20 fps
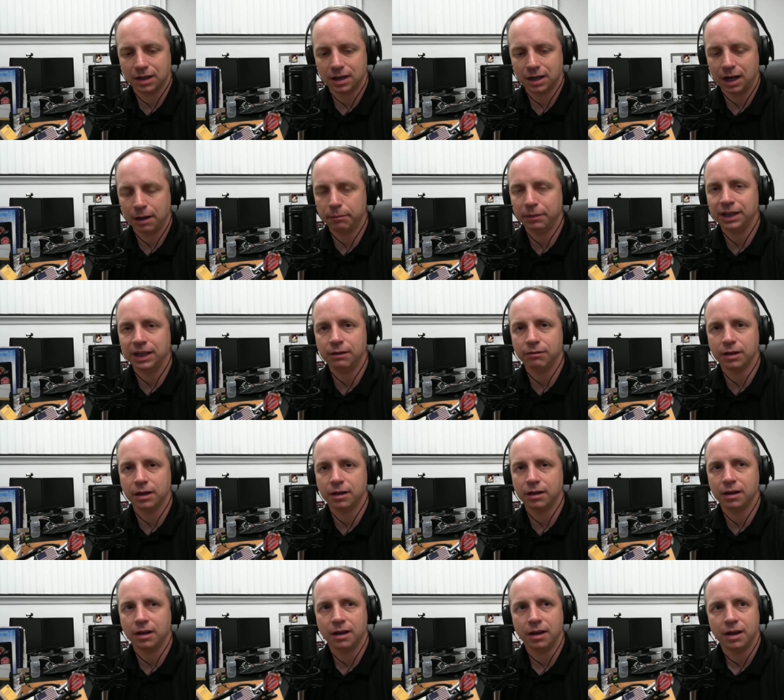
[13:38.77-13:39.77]
I believe that,
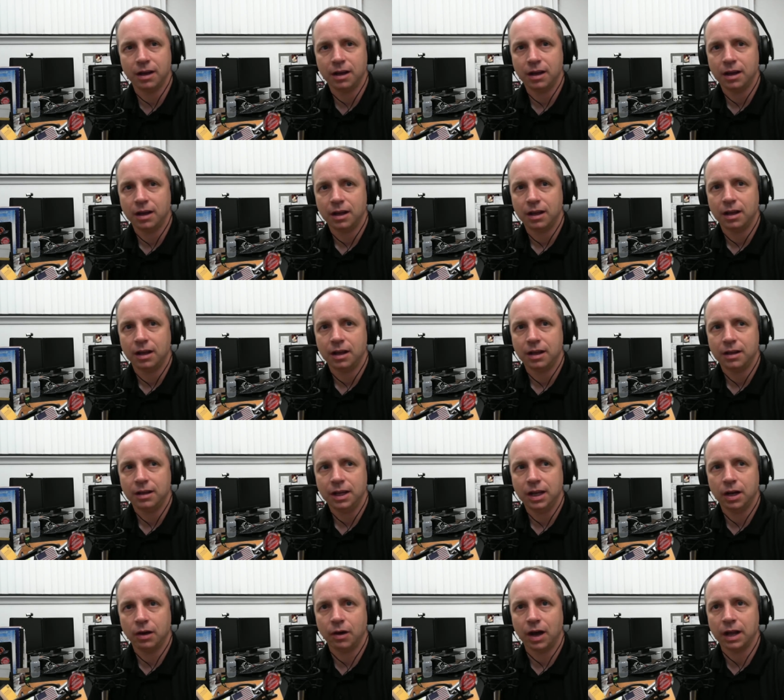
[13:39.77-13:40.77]

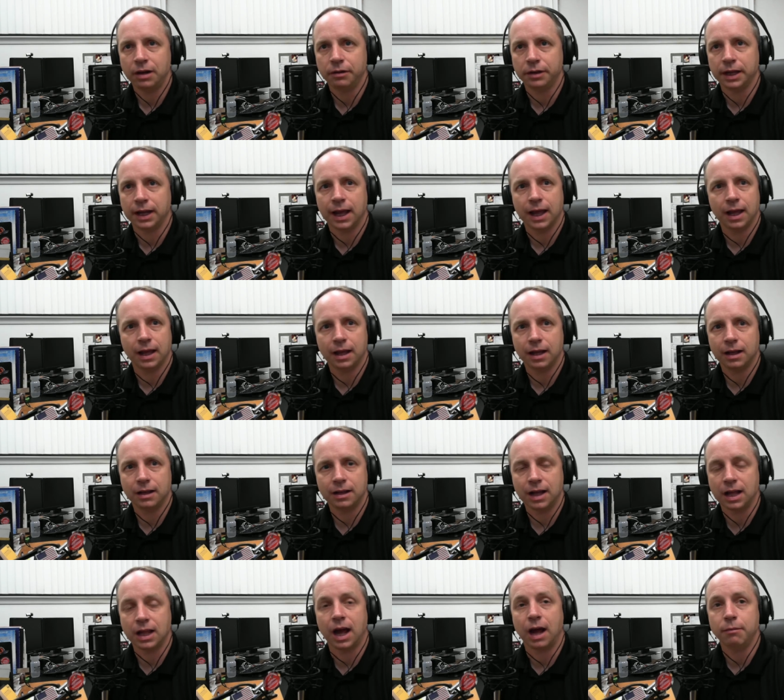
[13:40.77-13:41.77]
you know, I don't think,
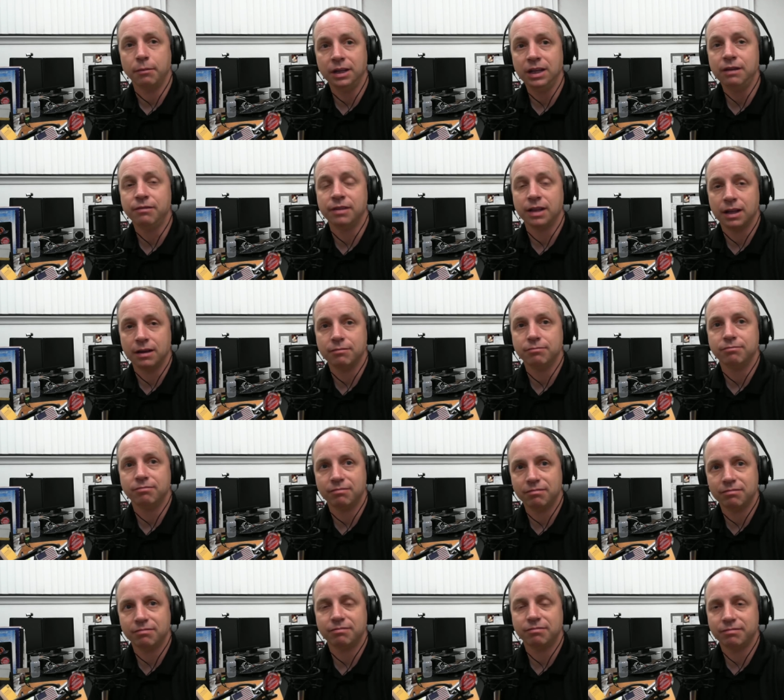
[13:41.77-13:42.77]
I, I believe that
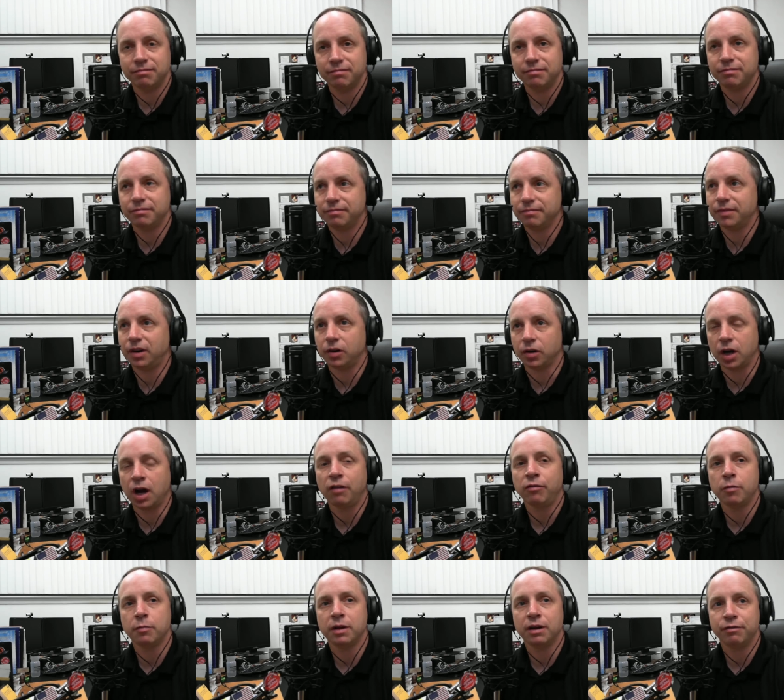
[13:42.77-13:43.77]
our
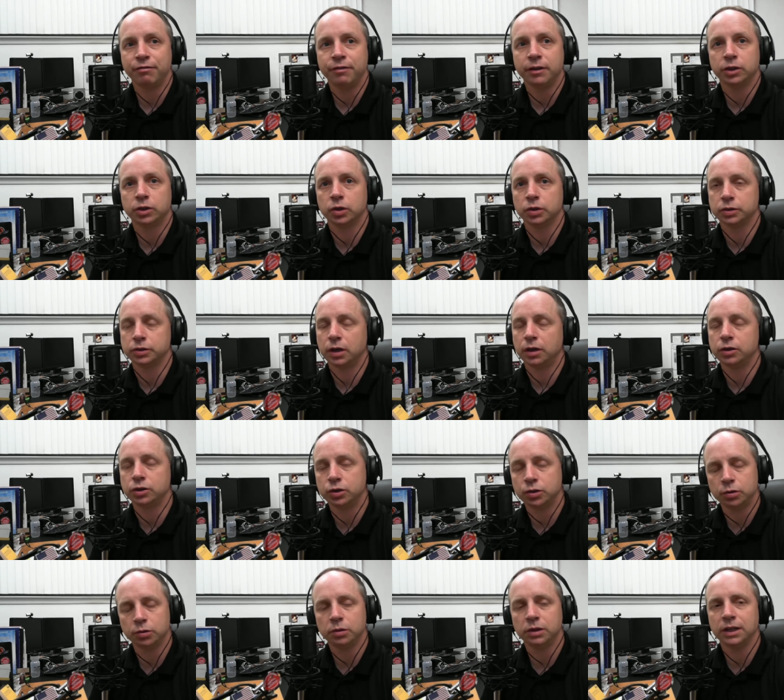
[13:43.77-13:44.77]
government officials are
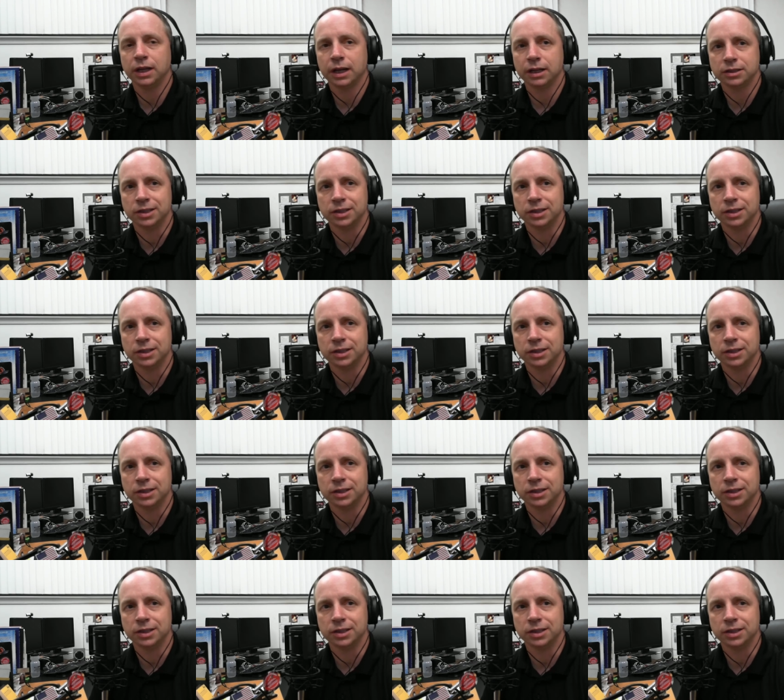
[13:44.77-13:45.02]
truly out of